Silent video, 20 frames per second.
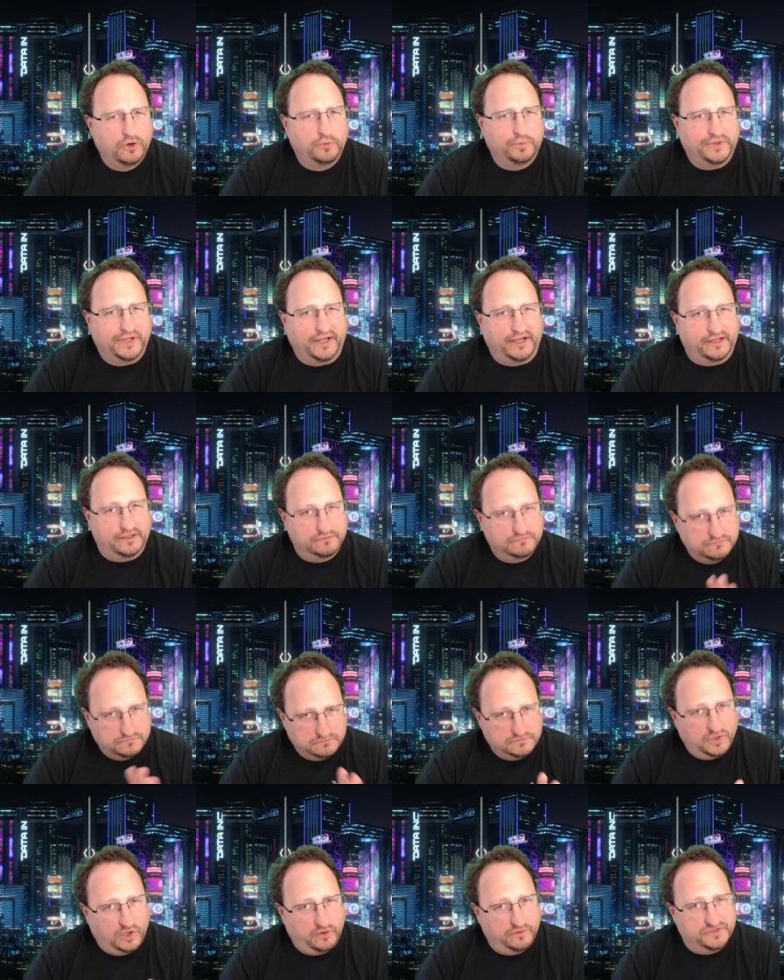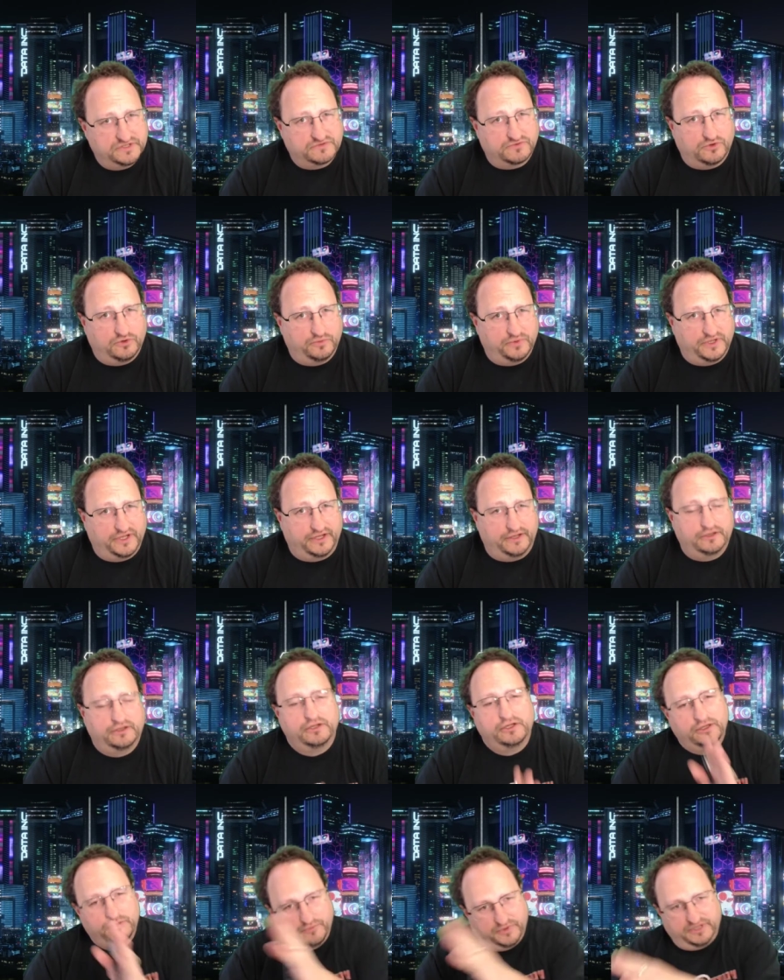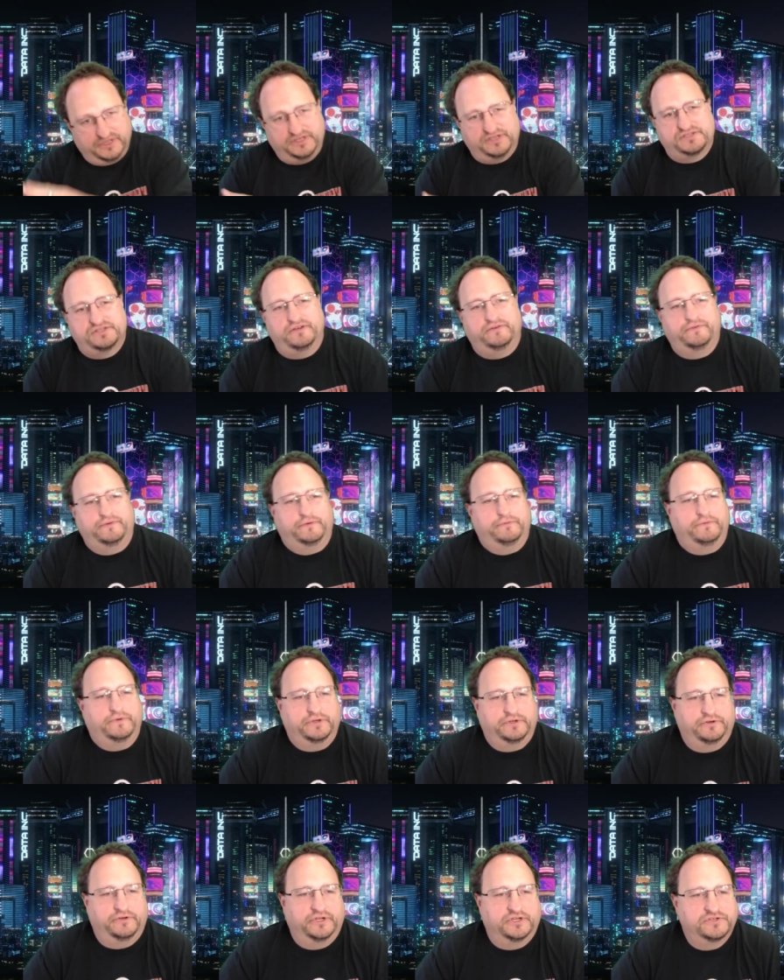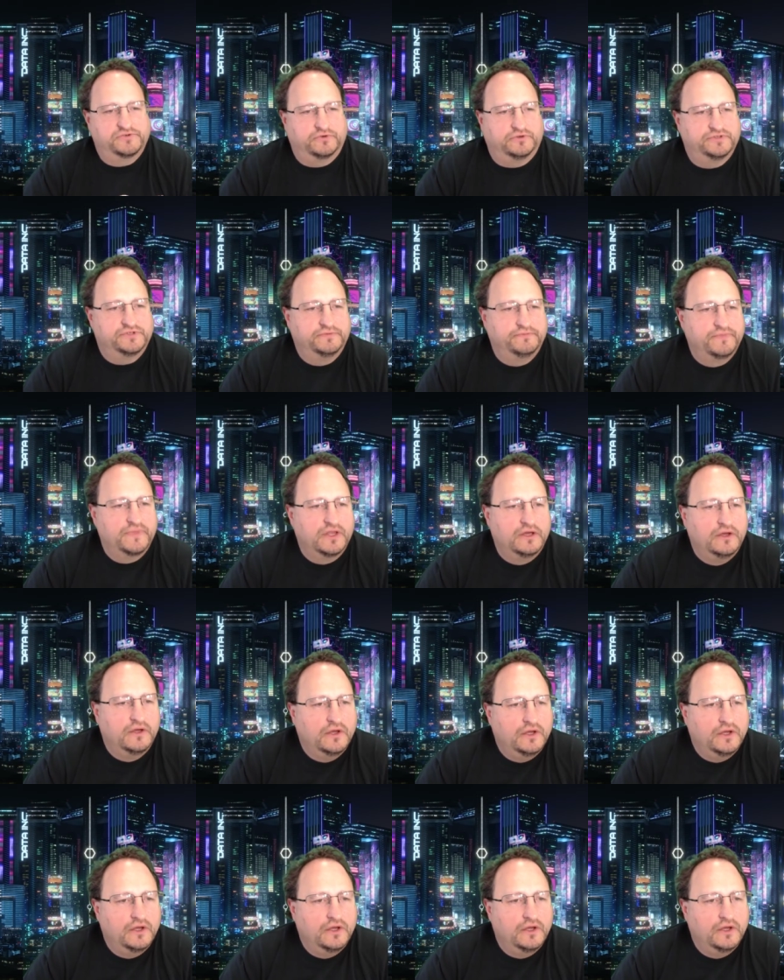Role play it. Always role play it, but it doesn't have to affect the dice rolls.